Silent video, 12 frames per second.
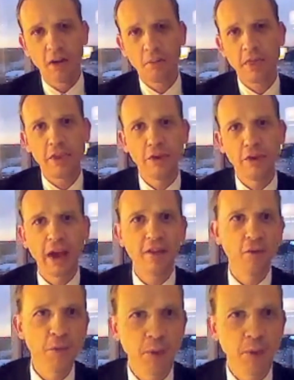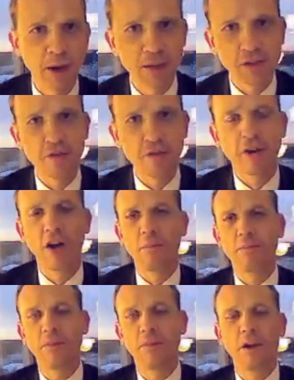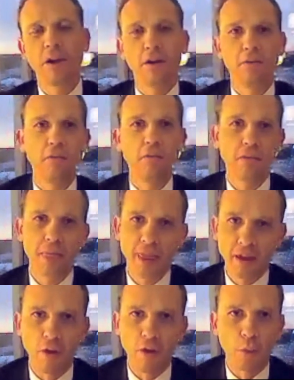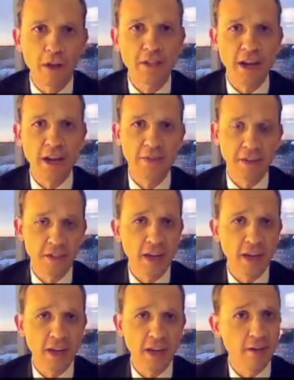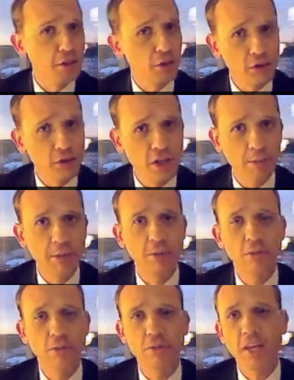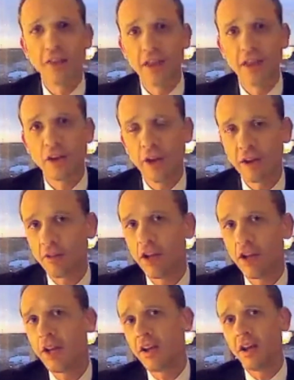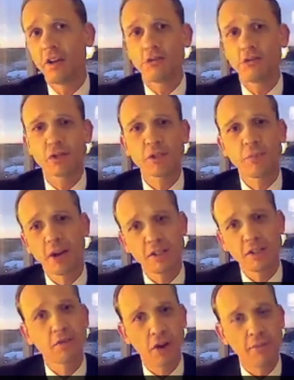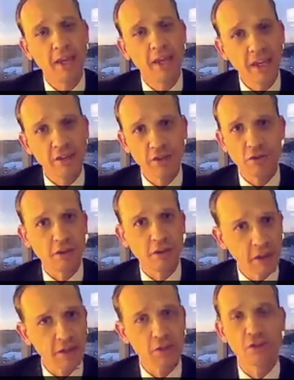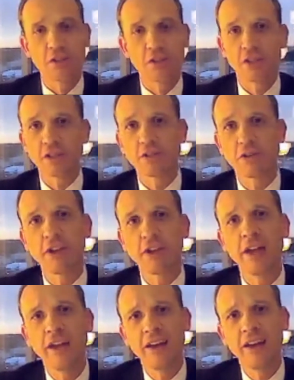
Um, you have response from, uh, on one side, the state insurance commissioners, and then you have uh, the response from the industry, the insurance industry.